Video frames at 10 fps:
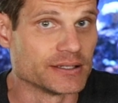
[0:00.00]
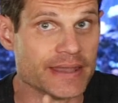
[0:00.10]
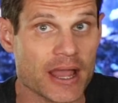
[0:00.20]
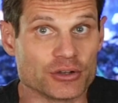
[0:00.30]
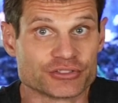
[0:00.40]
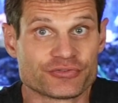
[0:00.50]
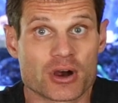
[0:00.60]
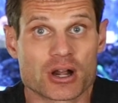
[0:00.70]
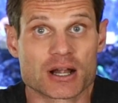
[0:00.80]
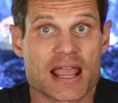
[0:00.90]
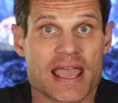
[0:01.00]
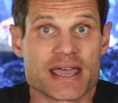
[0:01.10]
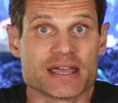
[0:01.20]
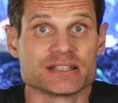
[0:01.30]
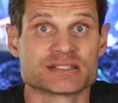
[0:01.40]
Now, as far
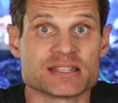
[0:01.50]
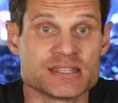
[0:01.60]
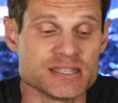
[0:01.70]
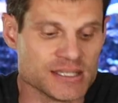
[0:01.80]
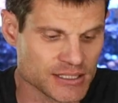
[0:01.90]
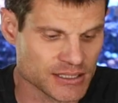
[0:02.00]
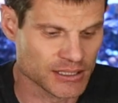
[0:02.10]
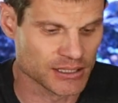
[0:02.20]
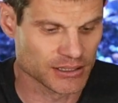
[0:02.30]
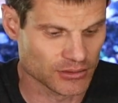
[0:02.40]
as the